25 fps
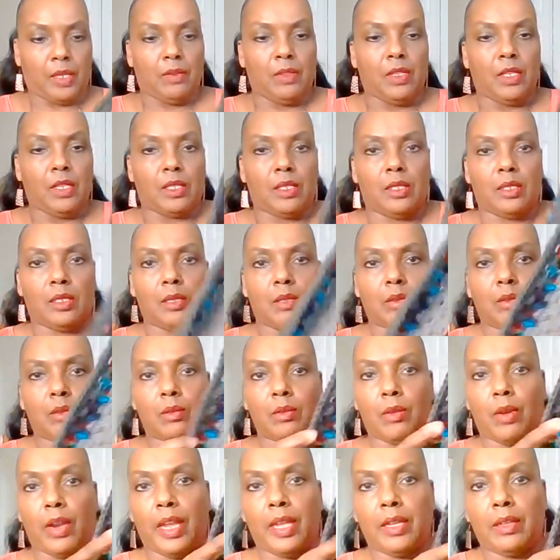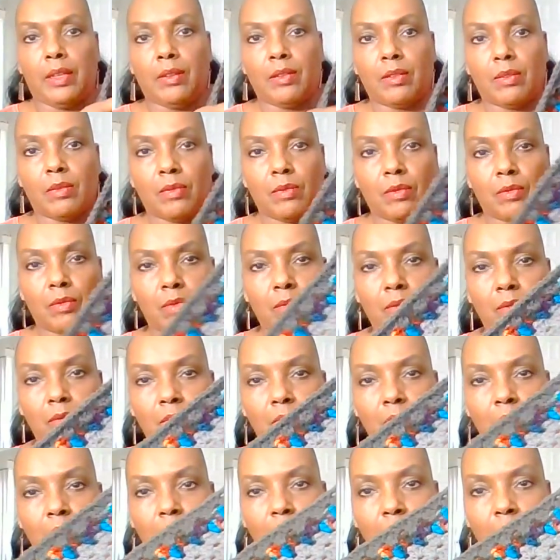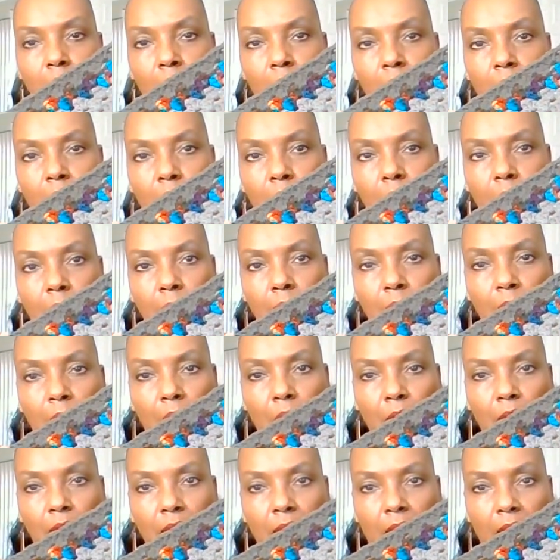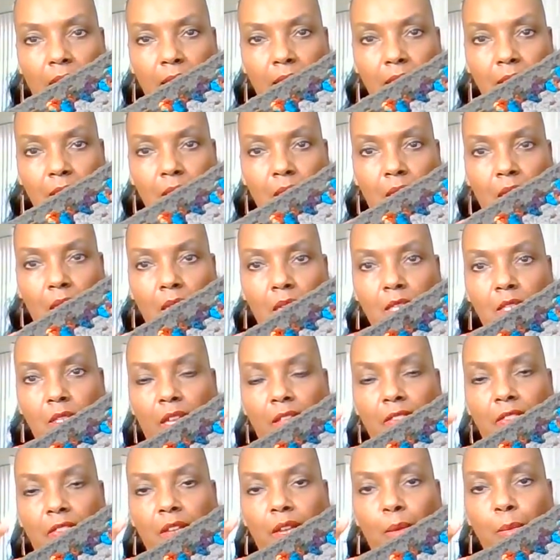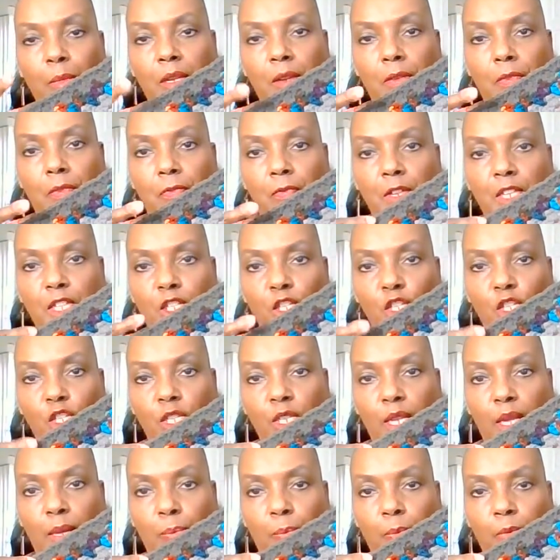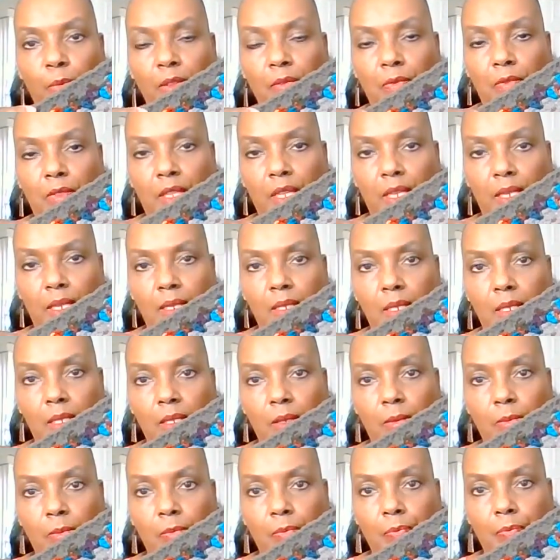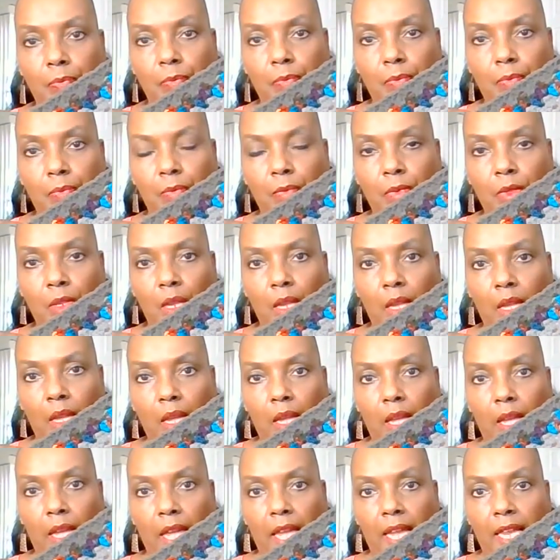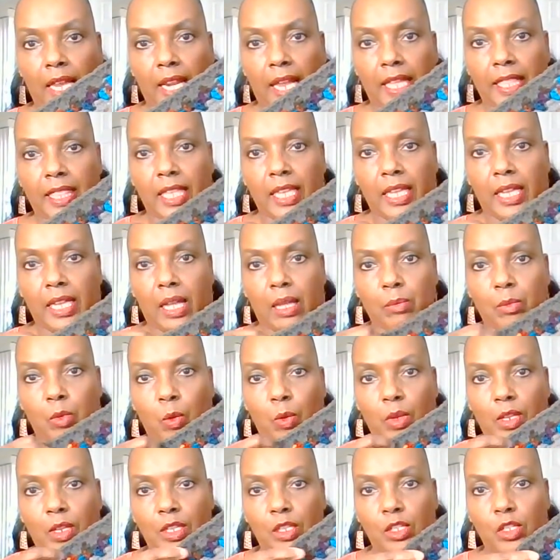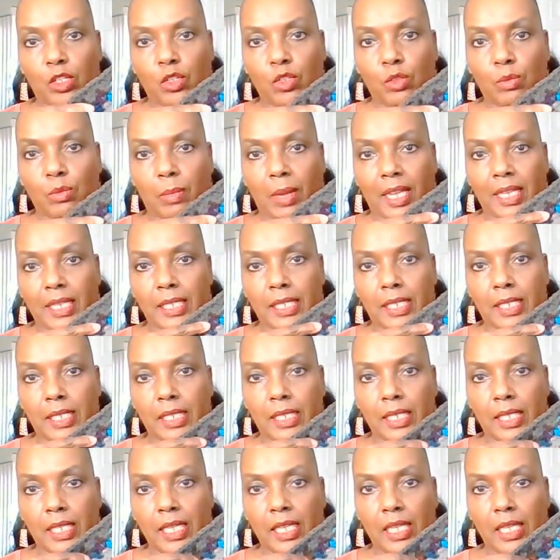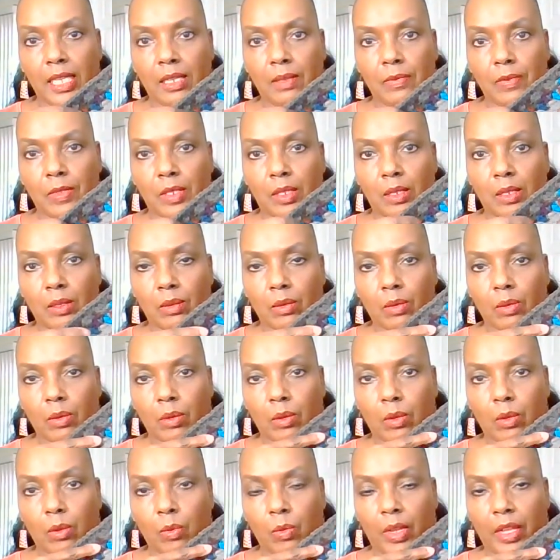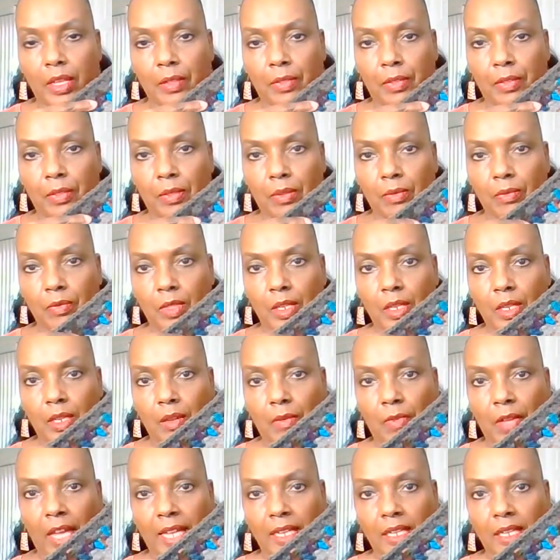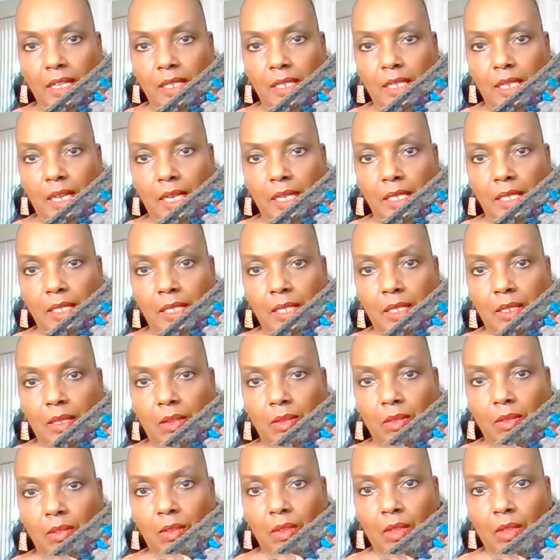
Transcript: this gray. Very nice. So I think I'm going to finish it up with this. And I think I'm going to do my sleeves with the Nevada Dusk